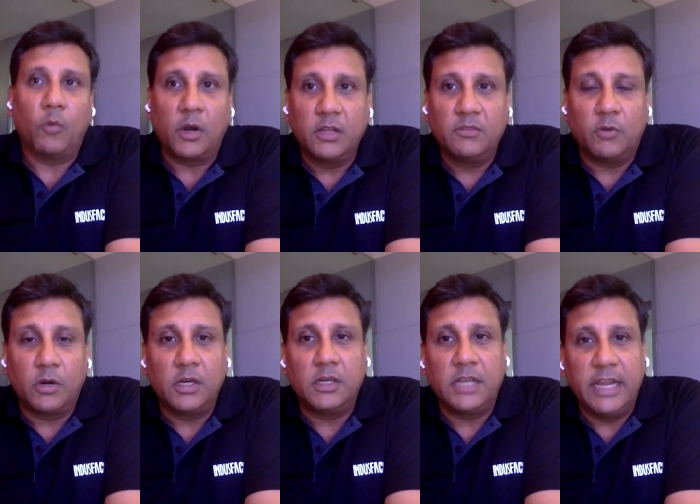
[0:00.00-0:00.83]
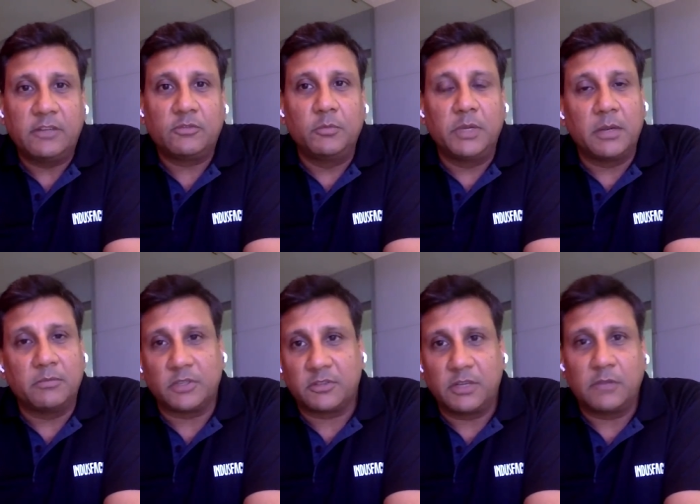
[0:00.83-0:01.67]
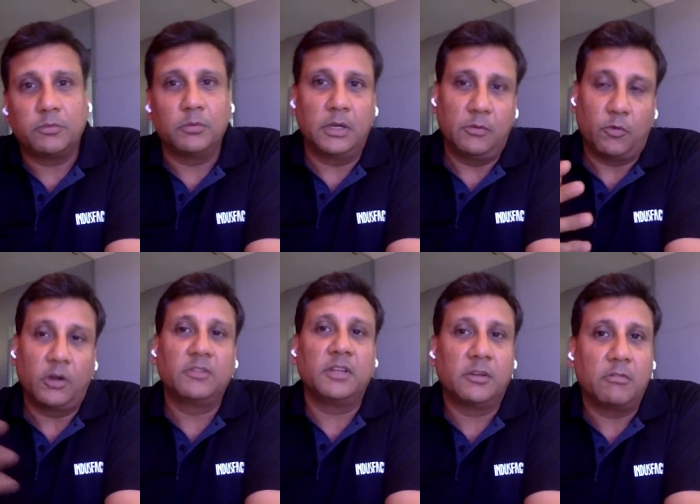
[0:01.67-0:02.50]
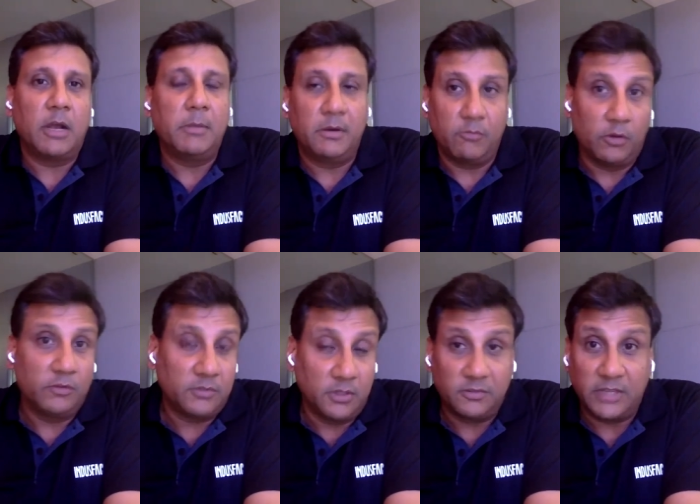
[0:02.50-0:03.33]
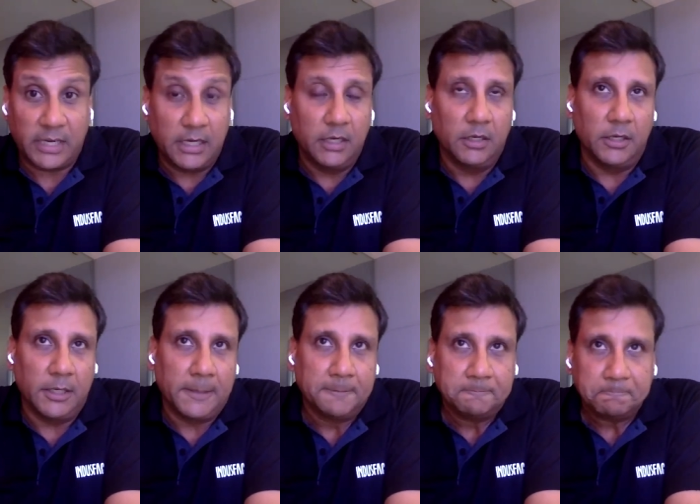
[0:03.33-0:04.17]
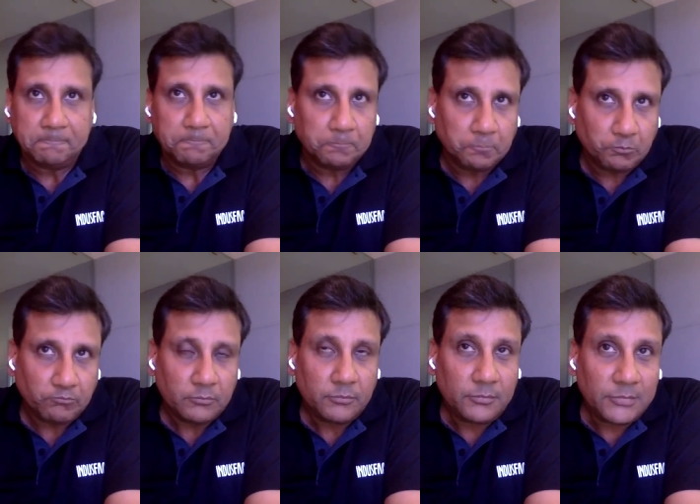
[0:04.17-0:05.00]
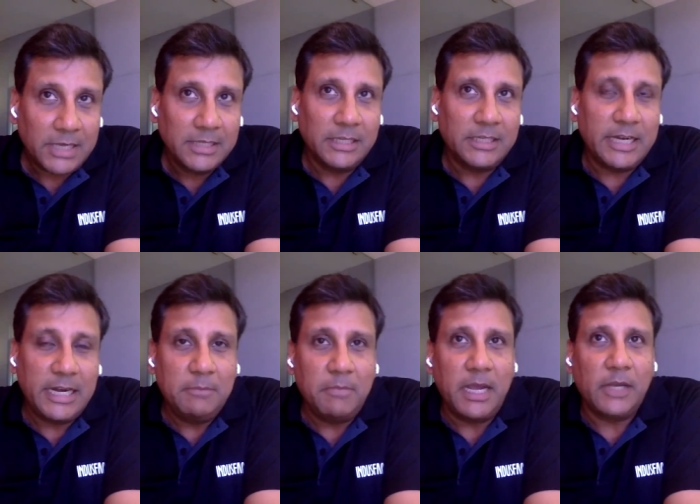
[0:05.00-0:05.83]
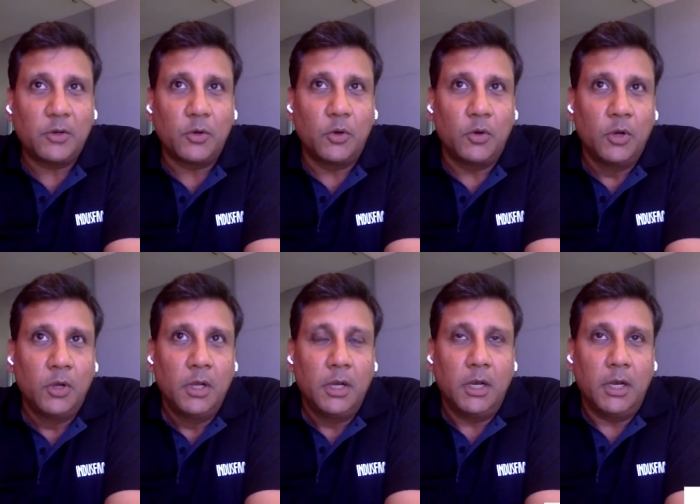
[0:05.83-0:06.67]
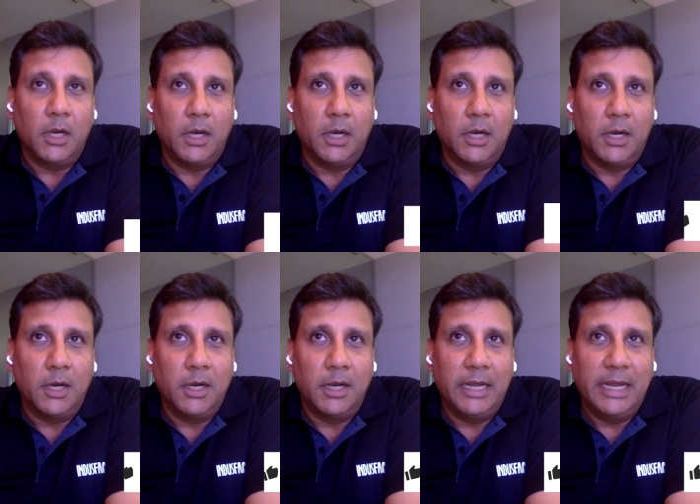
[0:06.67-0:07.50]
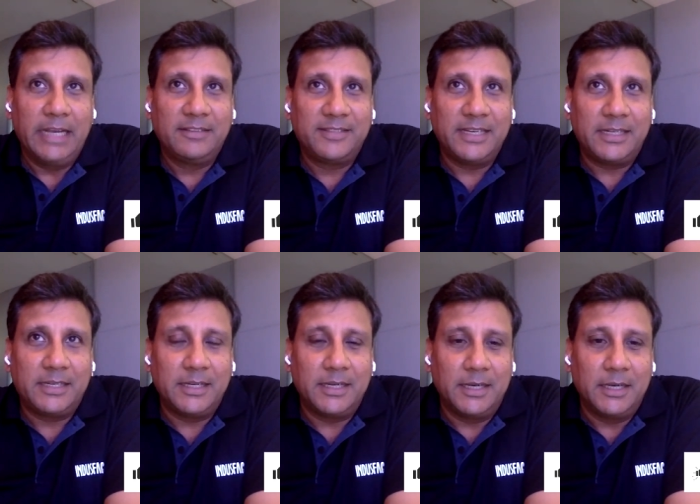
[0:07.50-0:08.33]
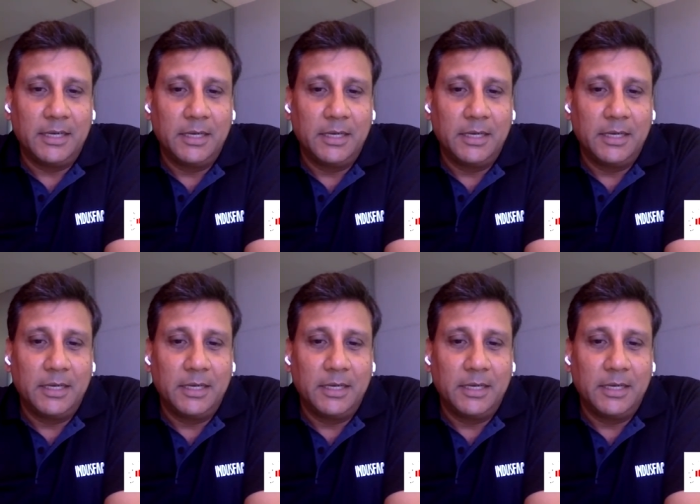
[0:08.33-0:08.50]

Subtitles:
what it takes to become successful and what is the requirement was the second learning. The TrendMicro exit,